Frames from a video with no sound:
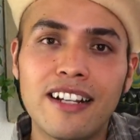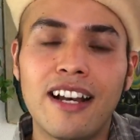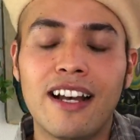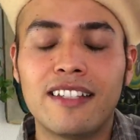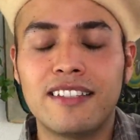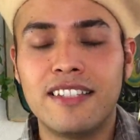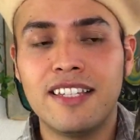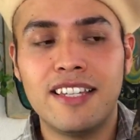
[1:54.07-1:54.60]

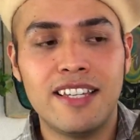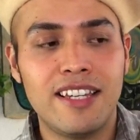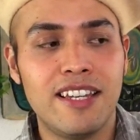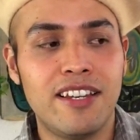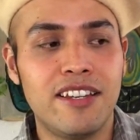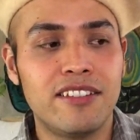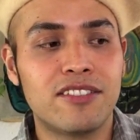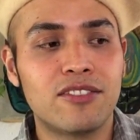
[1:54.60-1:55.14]
at
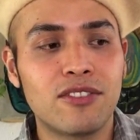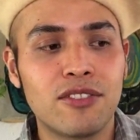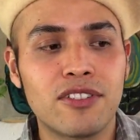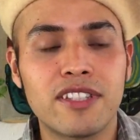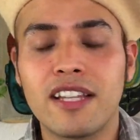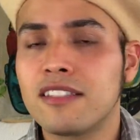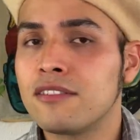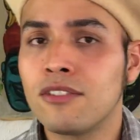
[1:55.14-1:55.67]
the store
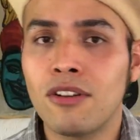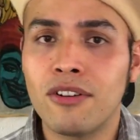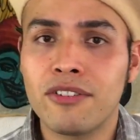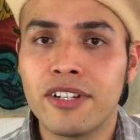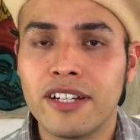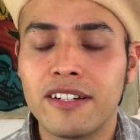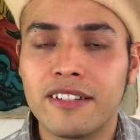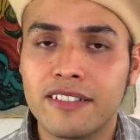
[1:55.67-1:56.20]
that no
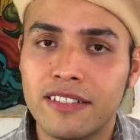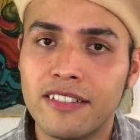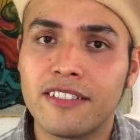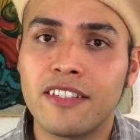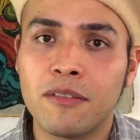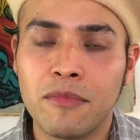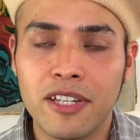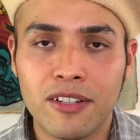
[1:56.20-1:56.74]
longer exists
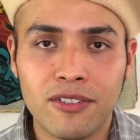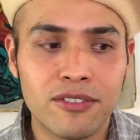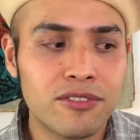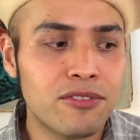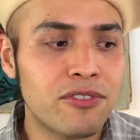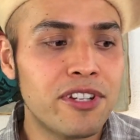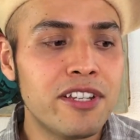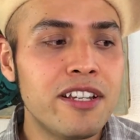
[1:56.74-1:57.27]
in my
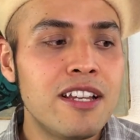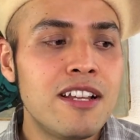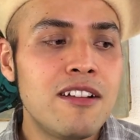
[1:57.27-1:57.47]
country